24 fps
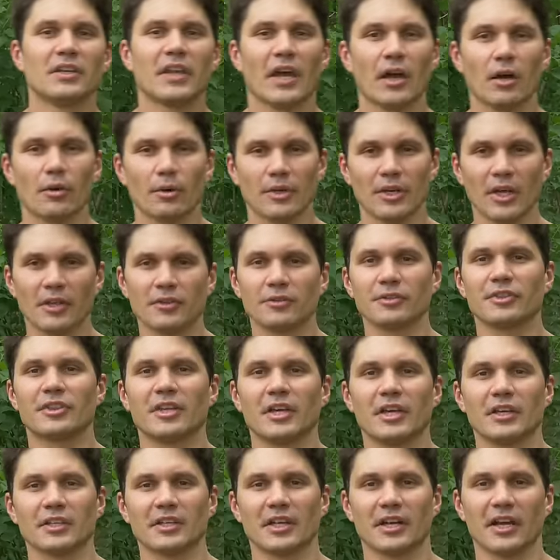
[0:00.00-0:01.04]
Now, another
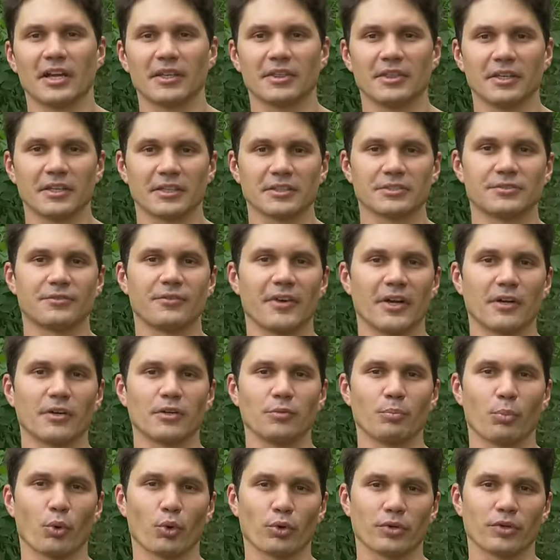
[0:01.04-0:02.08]
thing that I think is very
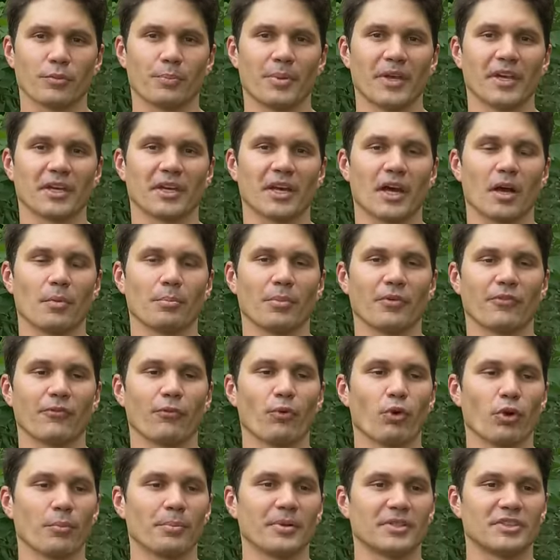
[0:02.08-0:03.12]
important to pick up
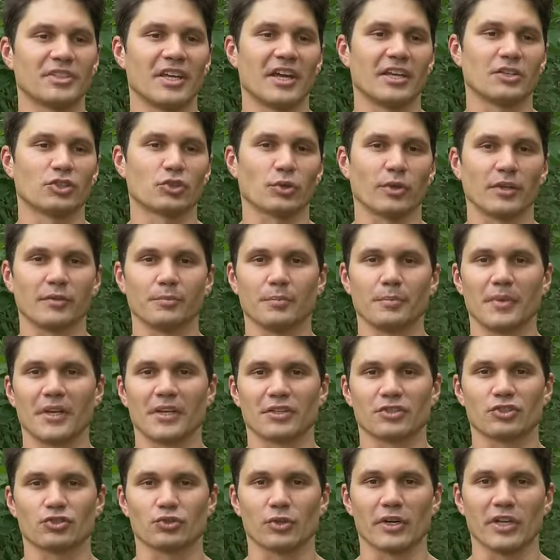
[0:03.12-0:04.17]
before potential
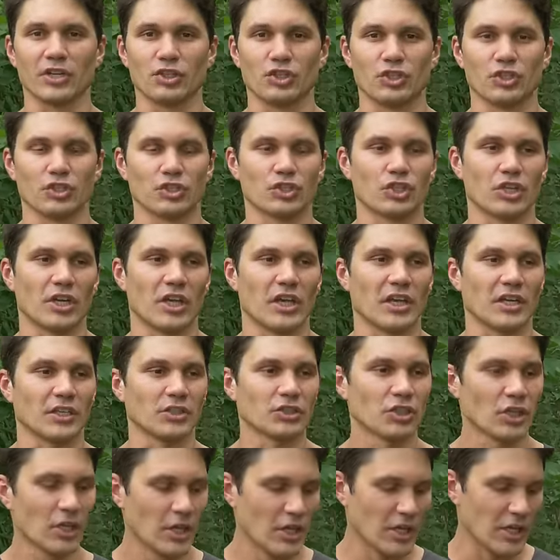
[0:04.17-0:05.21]
administration
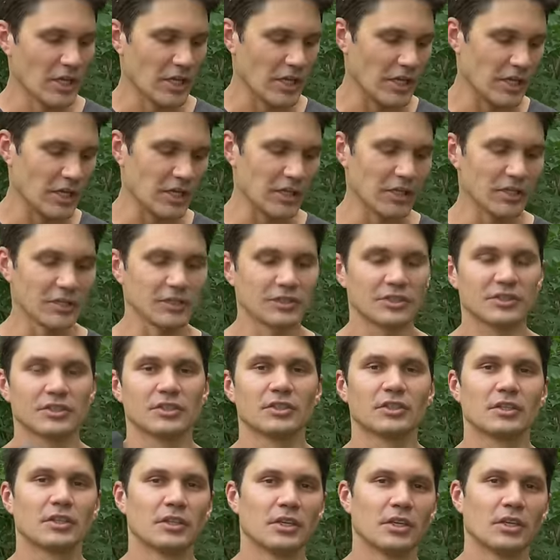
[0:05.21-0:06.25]
change is
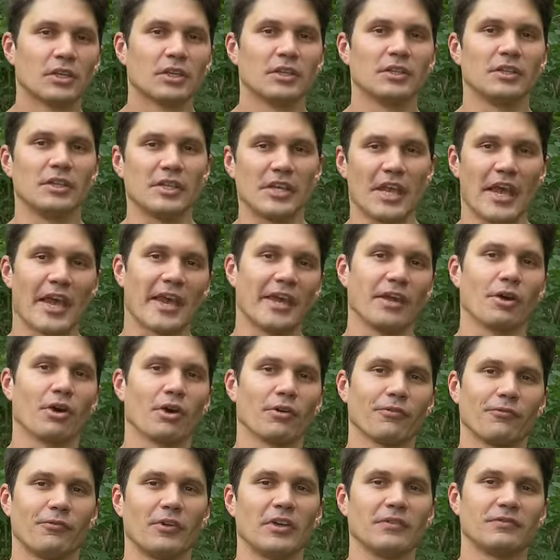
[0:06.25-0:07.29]
the
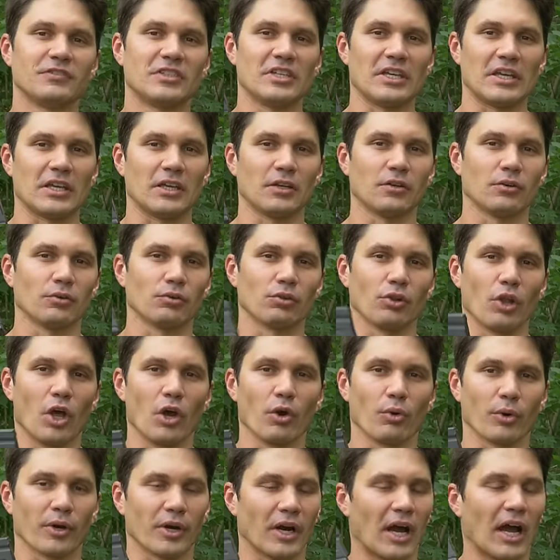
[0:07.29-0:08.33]
AR-15
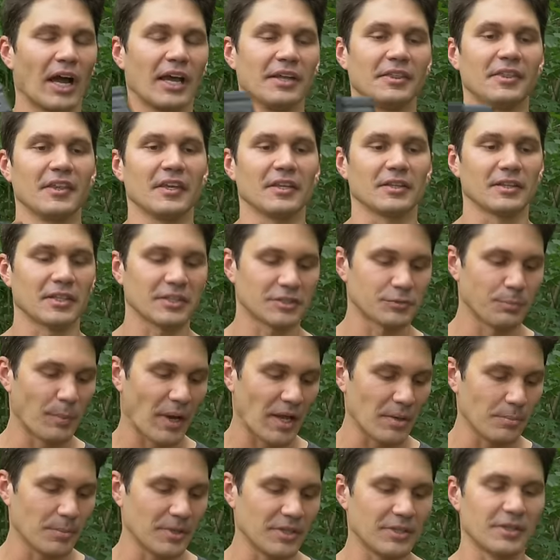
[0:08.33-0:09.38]
lower. I think this
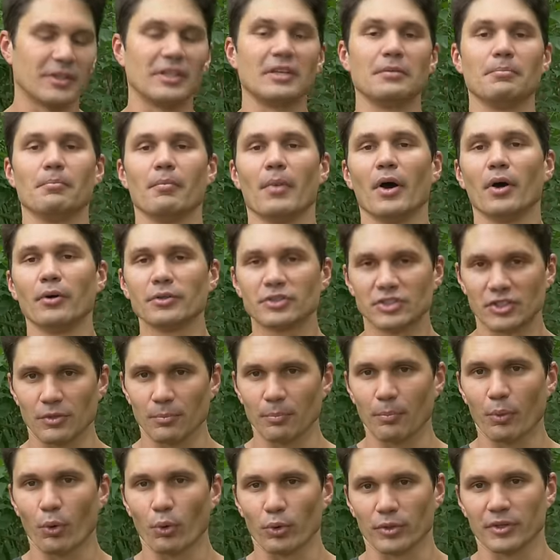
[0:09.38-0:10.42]
might be the most
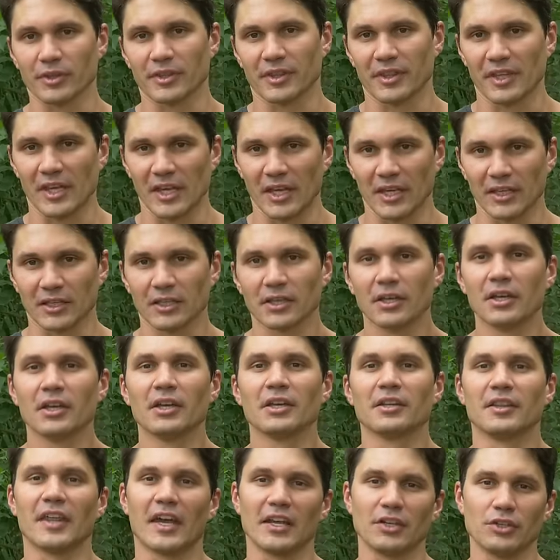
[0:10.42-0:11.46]
important thing
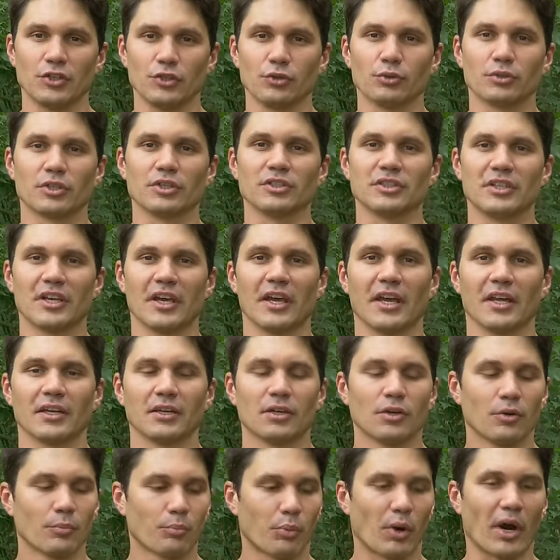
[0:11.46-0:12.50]
that you could get
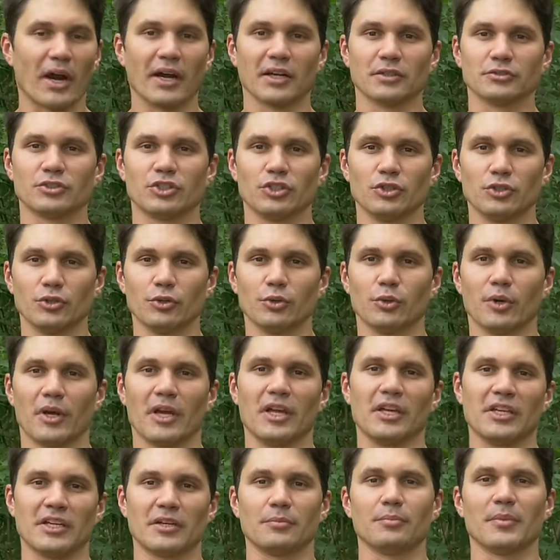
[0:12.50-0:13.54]
prior to
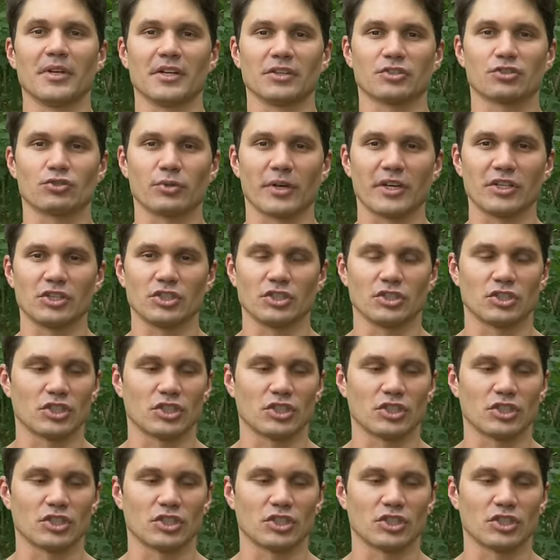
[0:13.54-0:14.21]
any administration